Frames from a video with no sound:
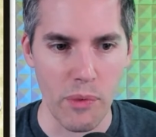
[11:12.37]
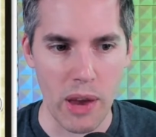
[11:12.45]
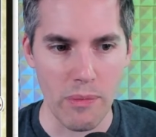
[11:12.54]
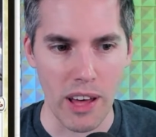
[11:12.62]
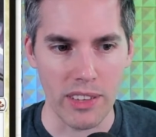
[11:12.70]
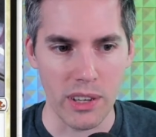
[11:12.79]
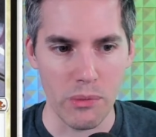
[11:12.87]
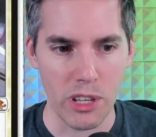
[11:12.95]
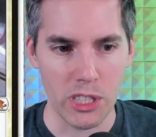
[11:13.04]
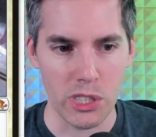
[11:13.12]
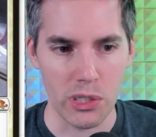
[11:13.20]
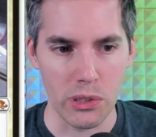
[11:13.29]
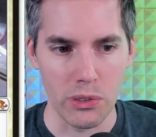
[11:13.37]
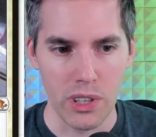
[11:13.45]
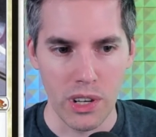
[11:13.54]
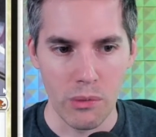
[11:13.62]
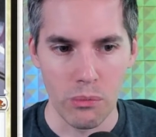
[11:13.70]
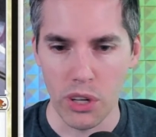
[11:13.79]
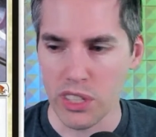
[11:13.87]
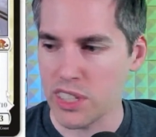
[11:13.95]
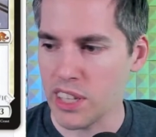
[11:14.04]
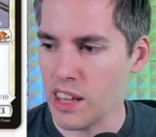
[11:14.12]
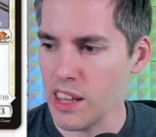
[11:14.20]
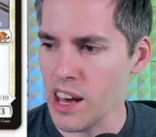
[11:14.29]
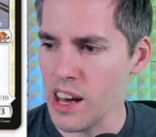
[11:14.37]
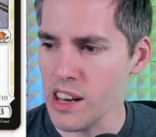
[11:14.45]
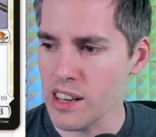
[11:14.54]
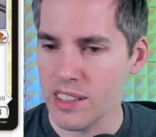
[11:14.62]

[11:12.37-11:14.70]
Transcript: and meld them into Brazella,